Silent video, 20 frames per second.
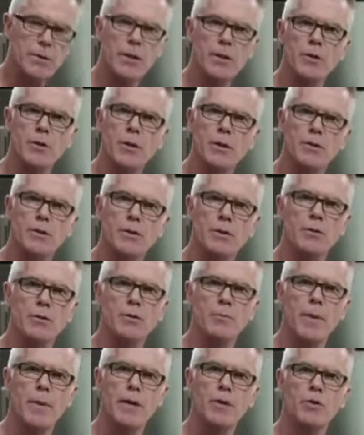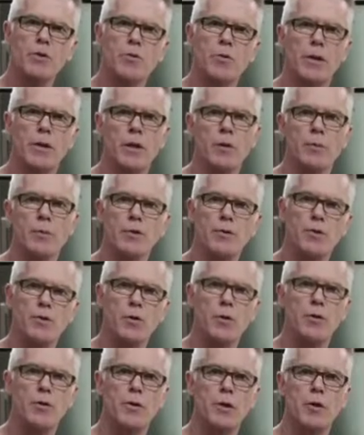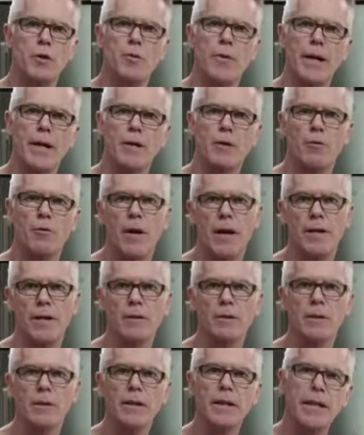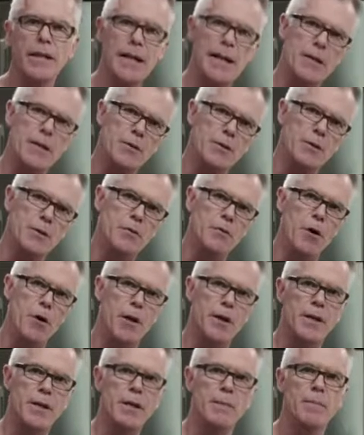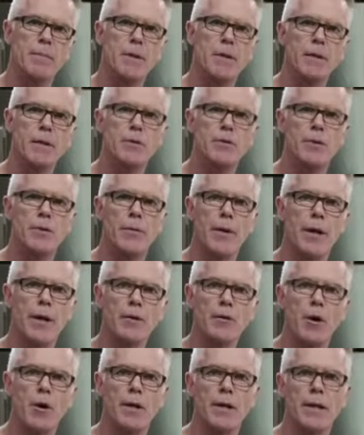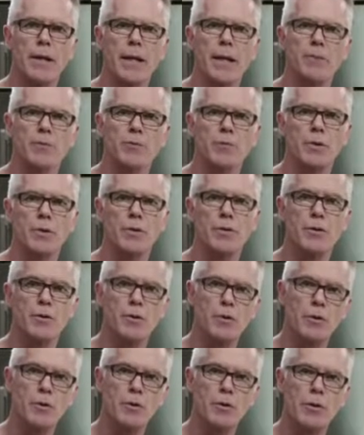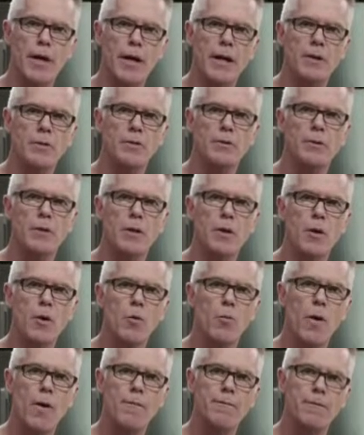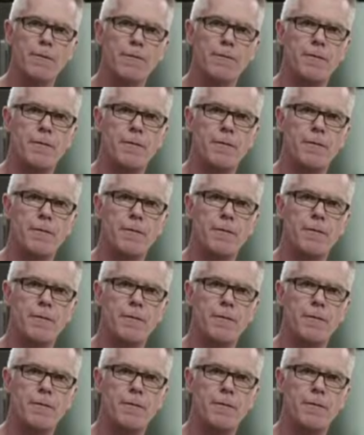thing you need to do is make sure that you insert the correct cradle into the grinder. So our grinder comes with two cradles, one for